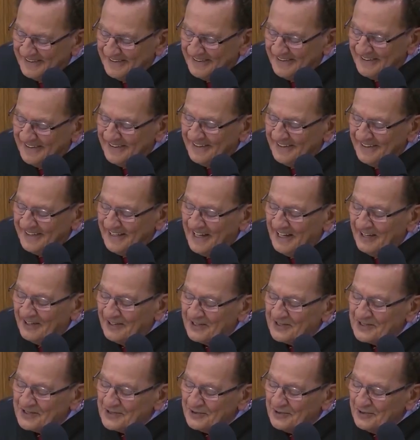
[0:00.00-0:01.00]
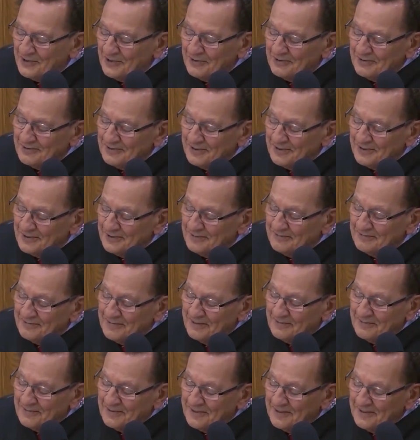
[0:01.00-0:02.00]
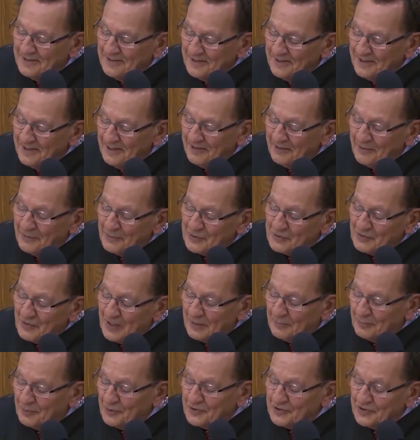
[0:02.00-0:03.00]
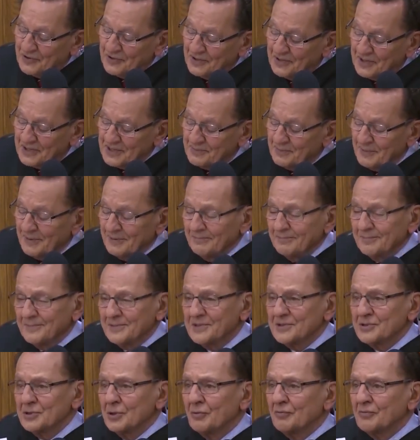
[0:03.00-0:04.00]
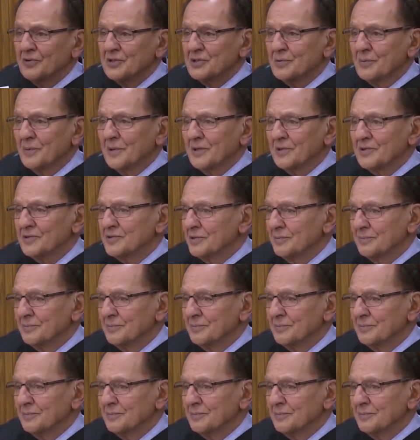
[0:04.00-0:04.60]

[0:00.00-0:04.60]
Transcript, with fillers: uh, Alex, oh, all right, we're trying to put you at ease, but there's no reason why you